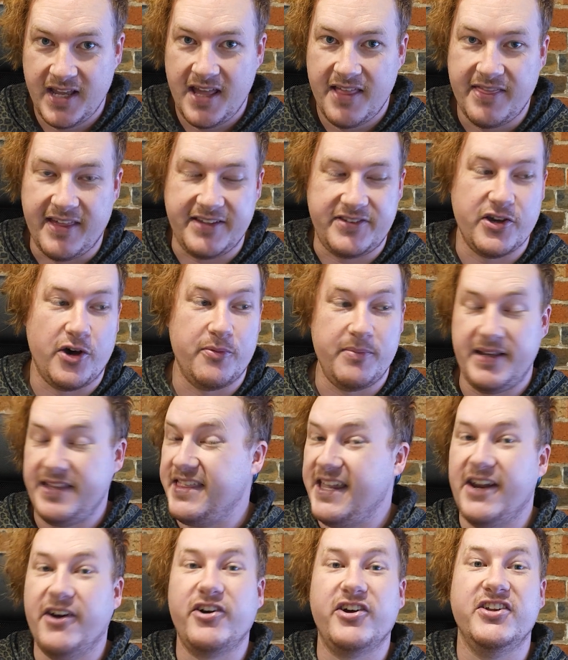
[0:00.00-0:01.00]
they told me
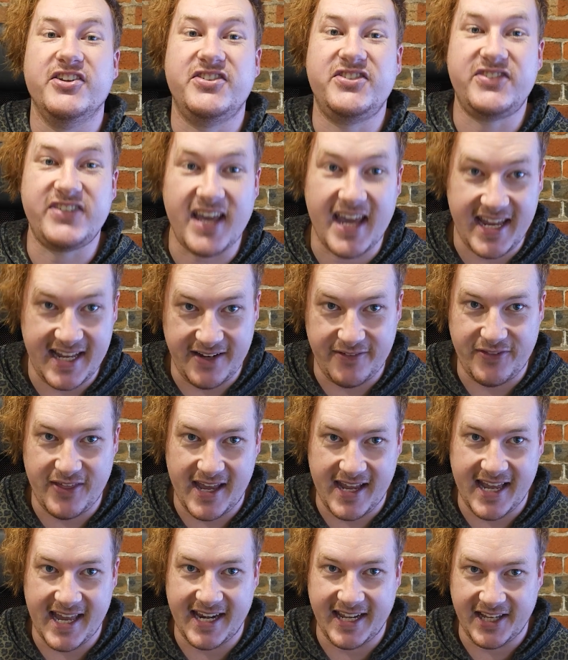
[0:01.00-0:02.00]
they're not going to say if
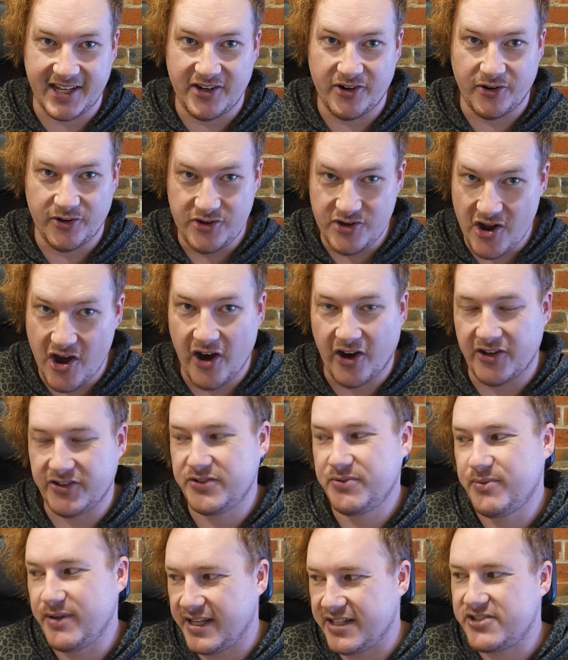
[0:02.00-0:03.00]
they're getting it or
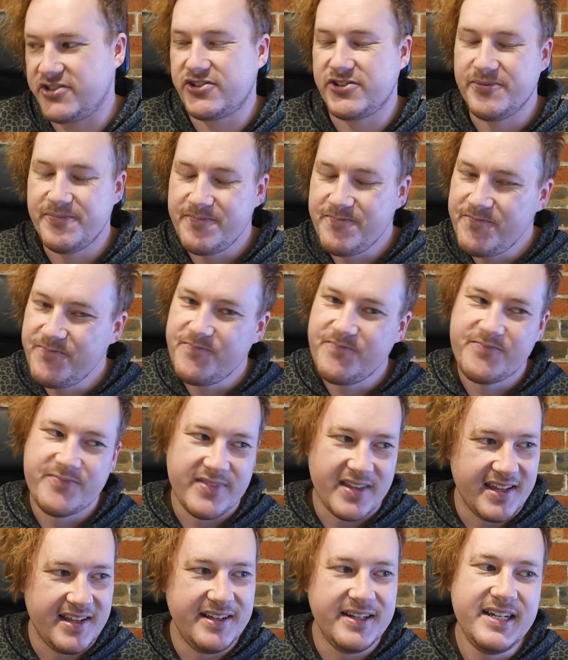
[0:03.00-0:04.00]
not, which,
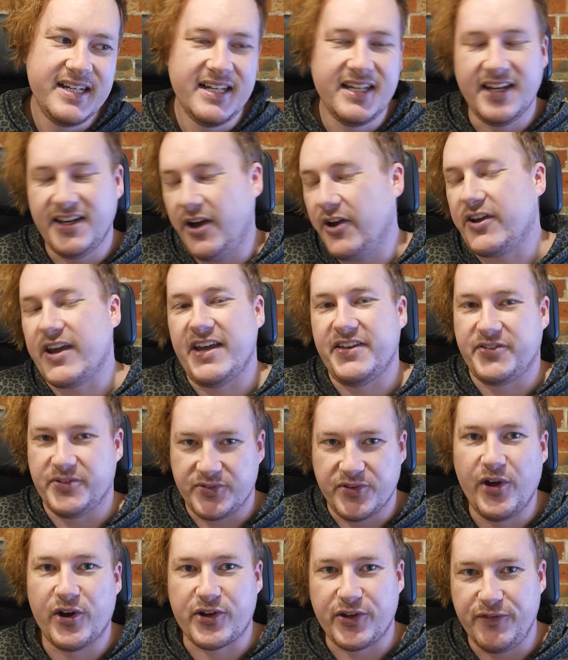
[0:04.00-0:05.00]
okay, so
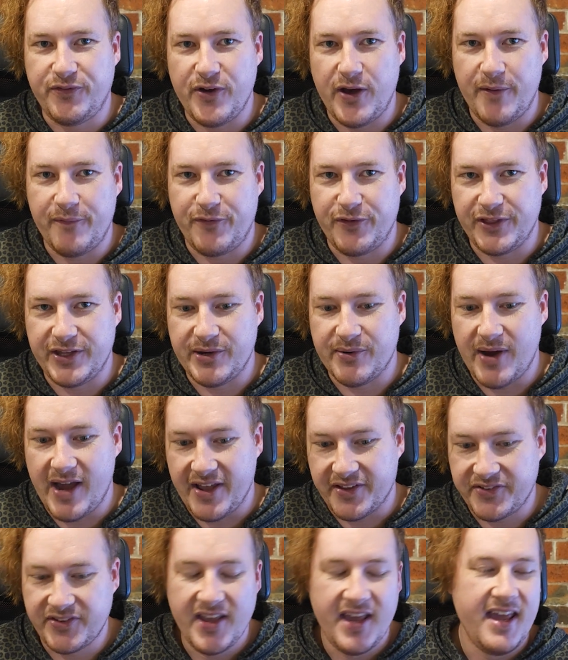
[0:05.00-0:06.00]
it's not confirmed for the
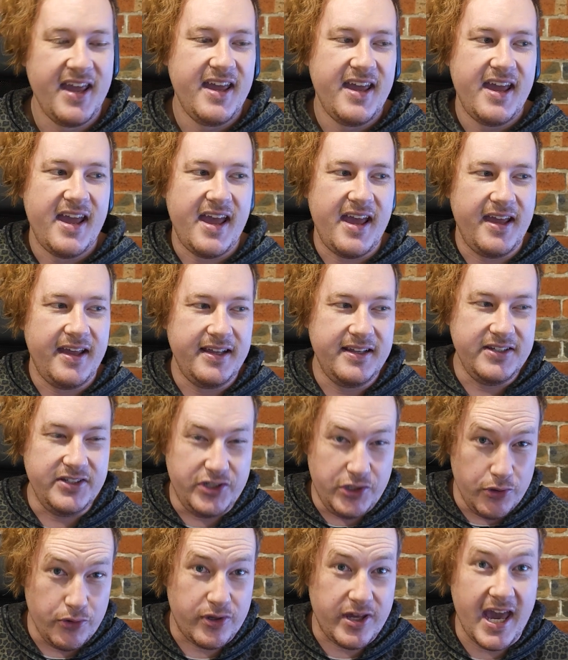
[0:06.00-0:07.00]
US.
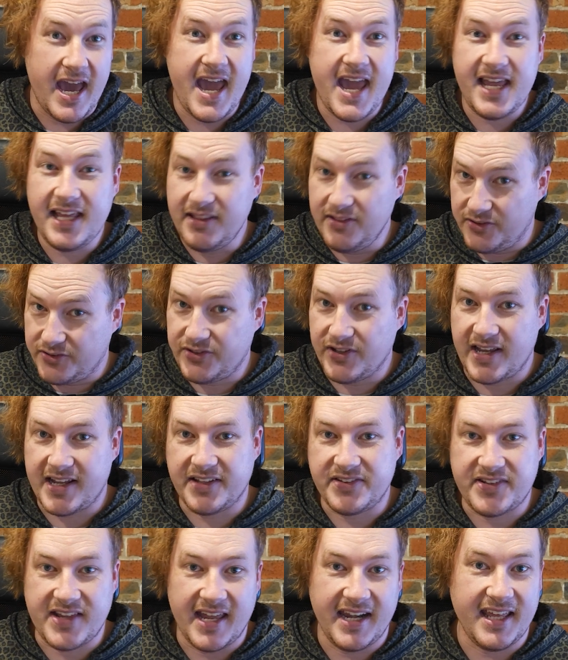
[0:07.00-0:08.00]
UK looks like
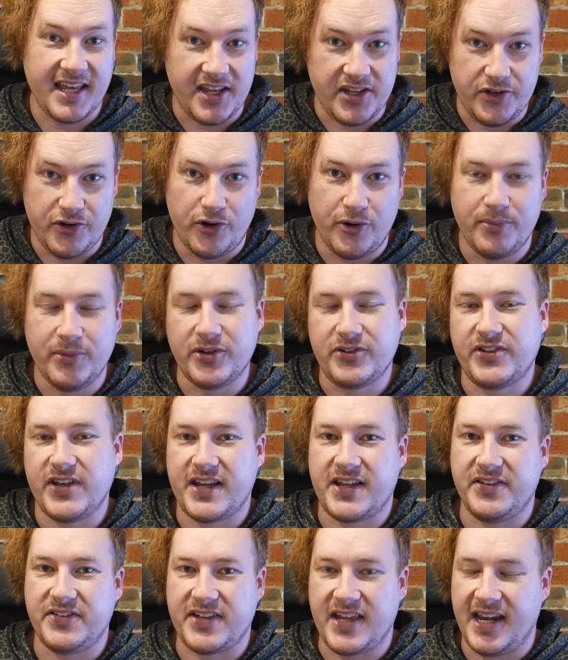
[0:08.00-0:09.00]
it's getting it. Europe looks
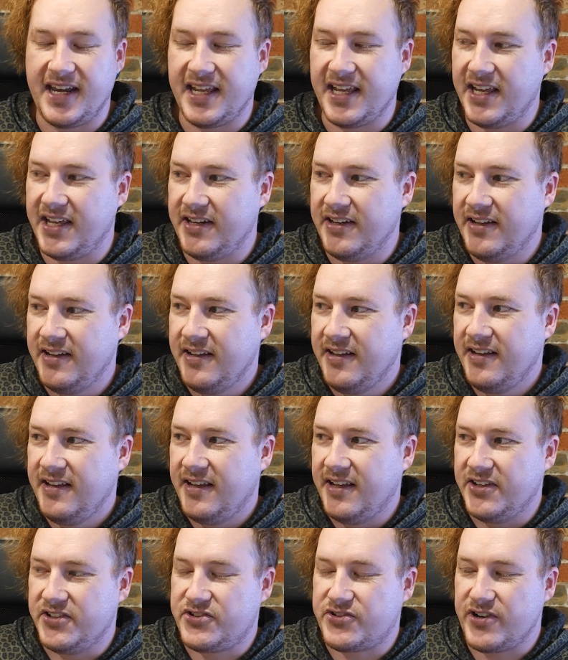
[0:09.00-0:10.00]
like it's getting it.
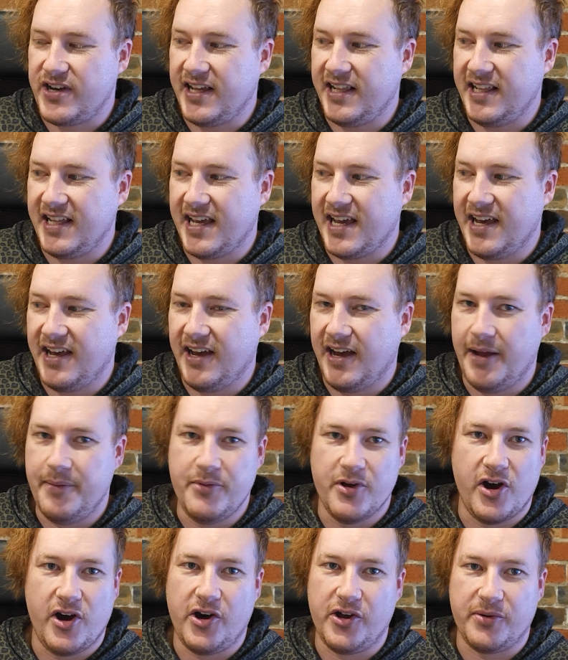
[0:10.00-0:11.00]
Australia, I'm
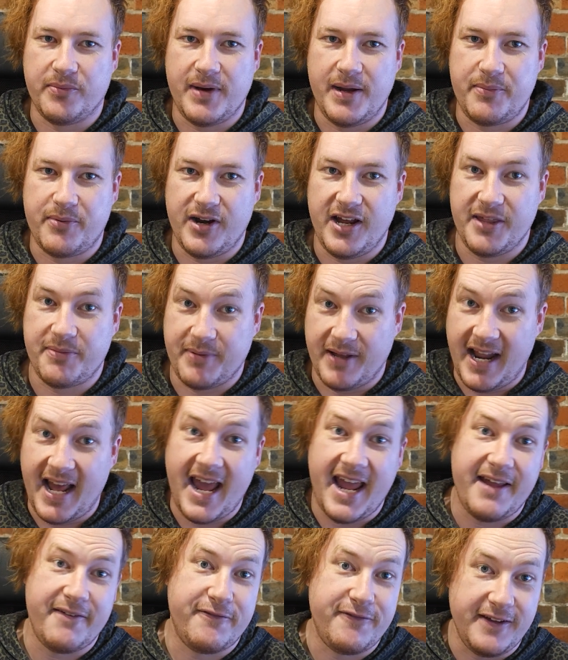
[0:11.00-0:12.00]
not holding my breath, but
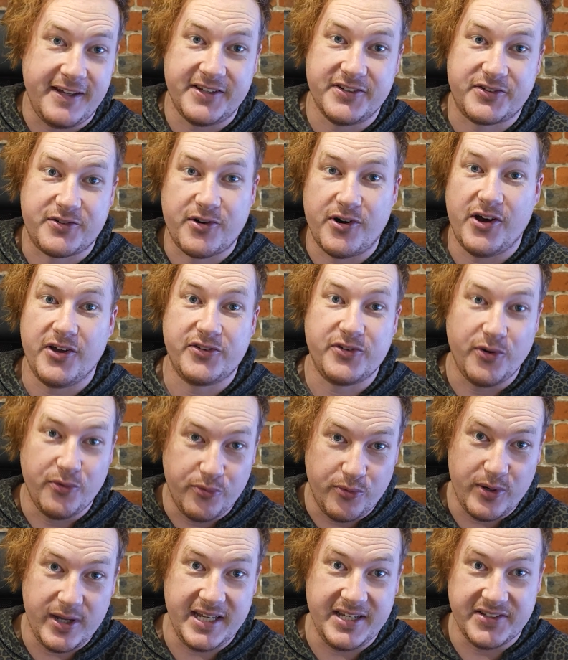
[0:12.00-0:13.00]
hey, fingers crossed,
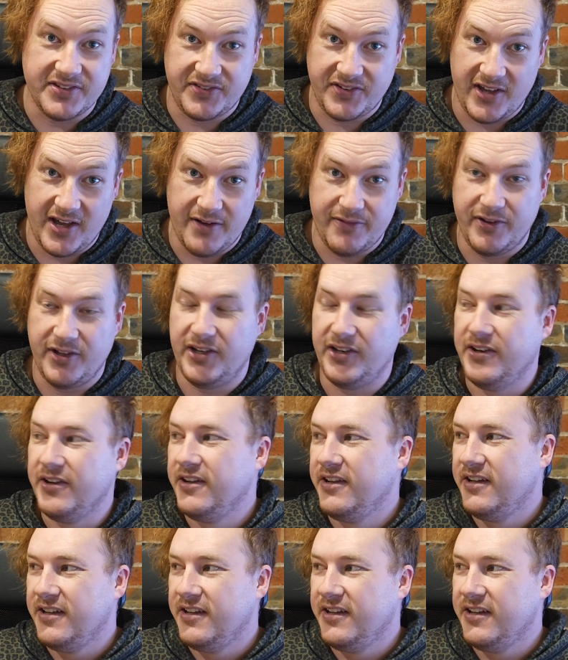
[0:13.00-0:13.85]
we deserve it.